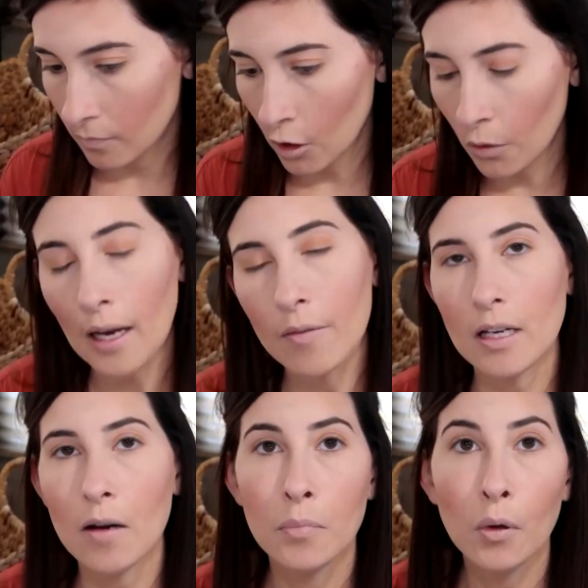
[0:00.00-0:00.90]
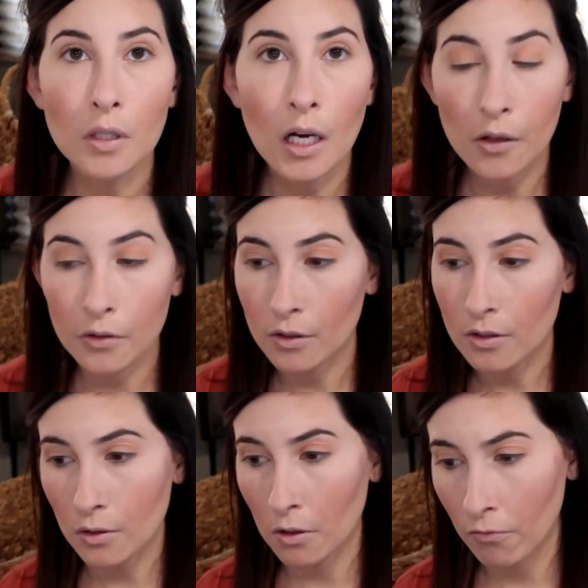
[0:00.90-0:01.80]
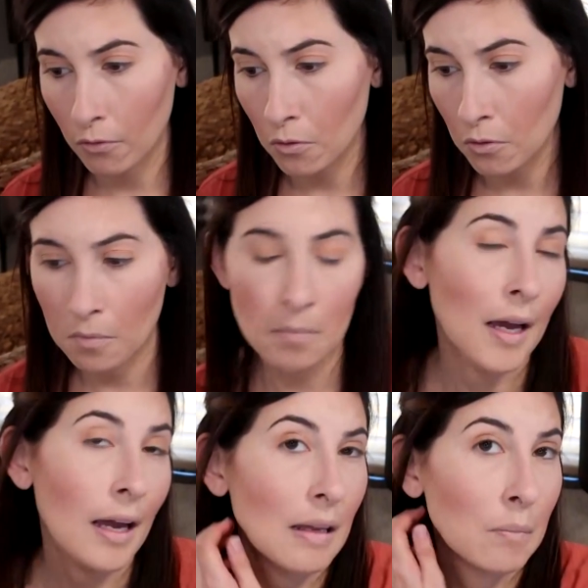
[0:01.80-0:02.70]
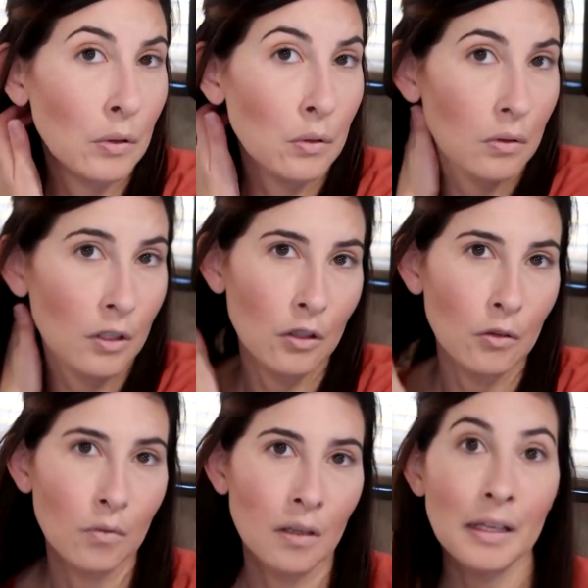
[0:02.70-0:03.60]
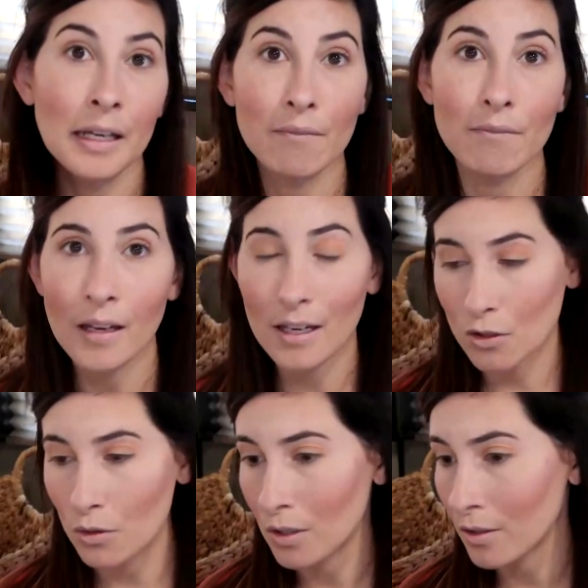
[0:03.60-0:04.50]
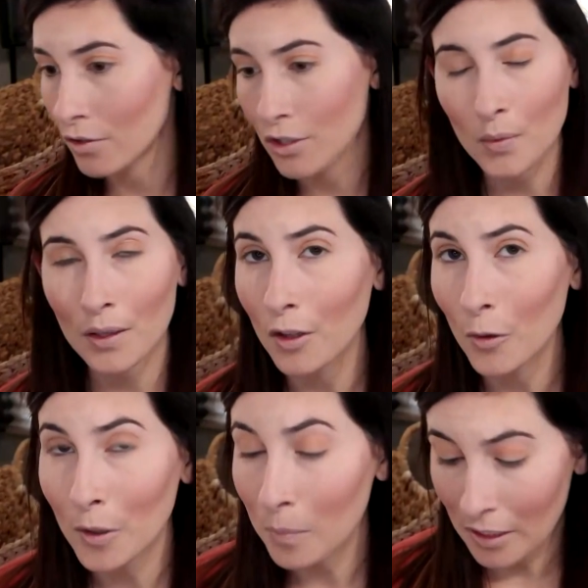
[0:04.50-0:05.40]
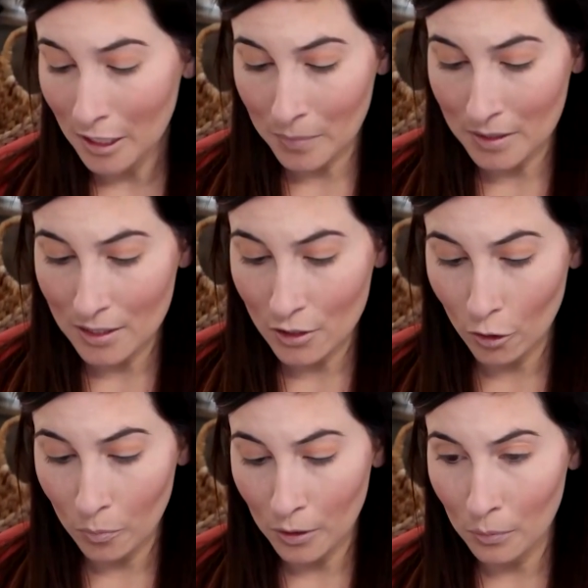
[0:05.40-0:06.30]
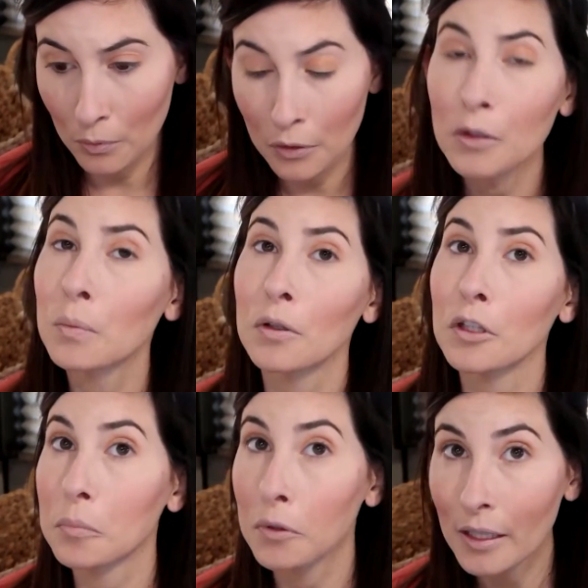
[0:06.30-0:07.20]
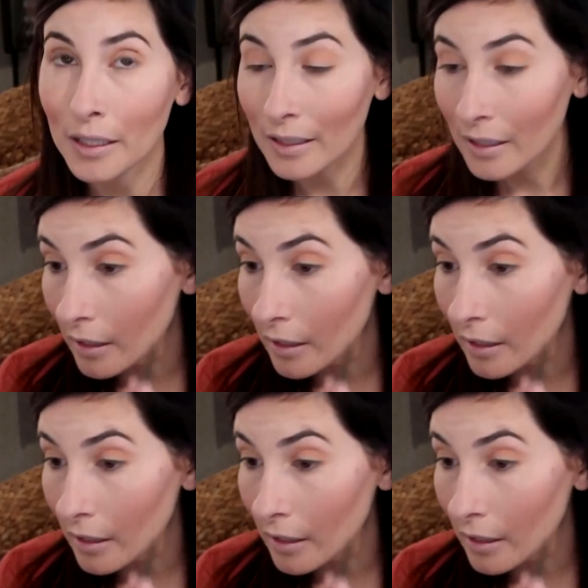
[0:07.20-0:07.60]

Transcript: You don't have to have bold colors or a full matte, beautiful, you know, glam face. You can just wear a little bit of makeup and still be really, really pretty.